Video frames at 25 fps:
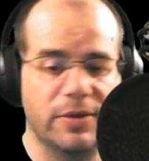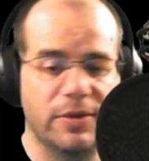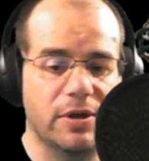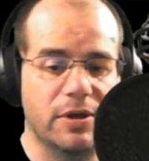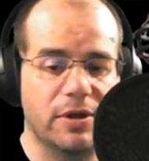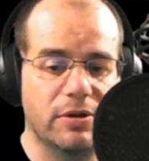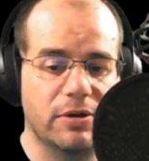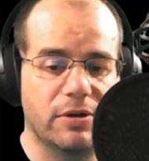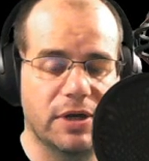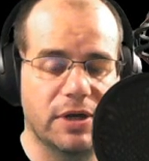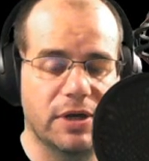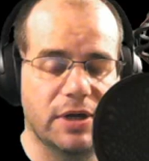
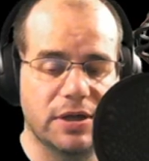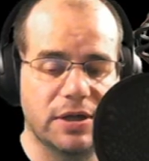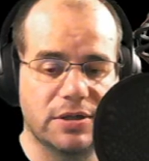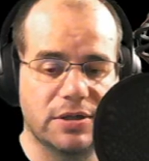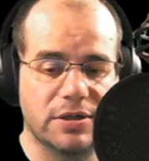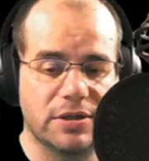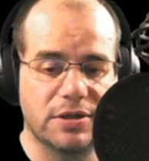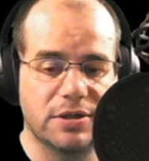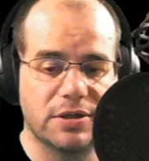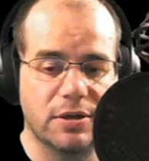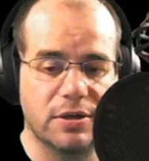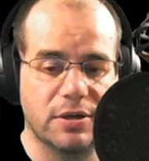okay,
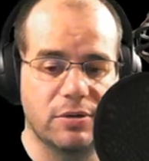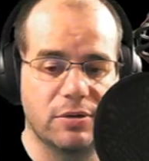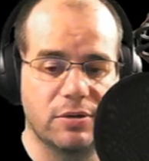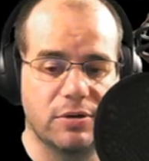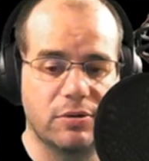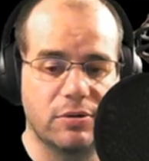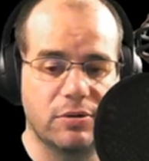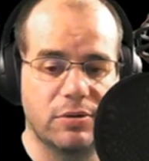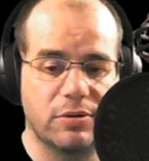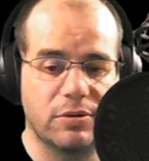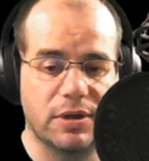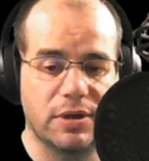
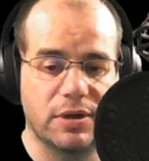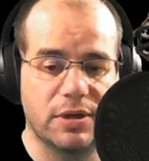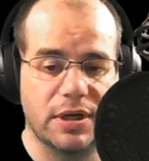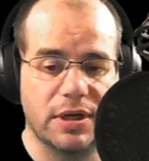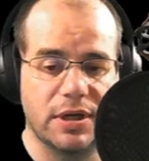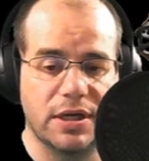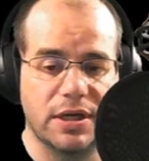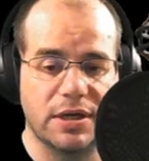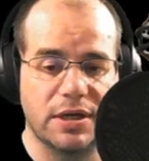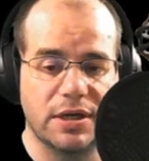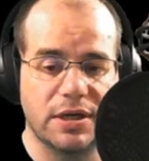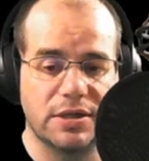so
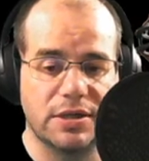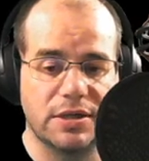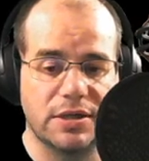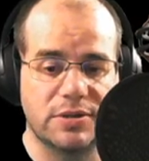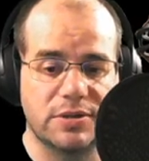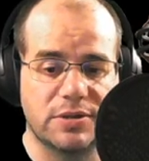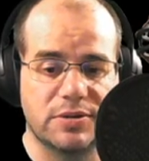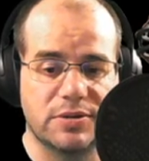as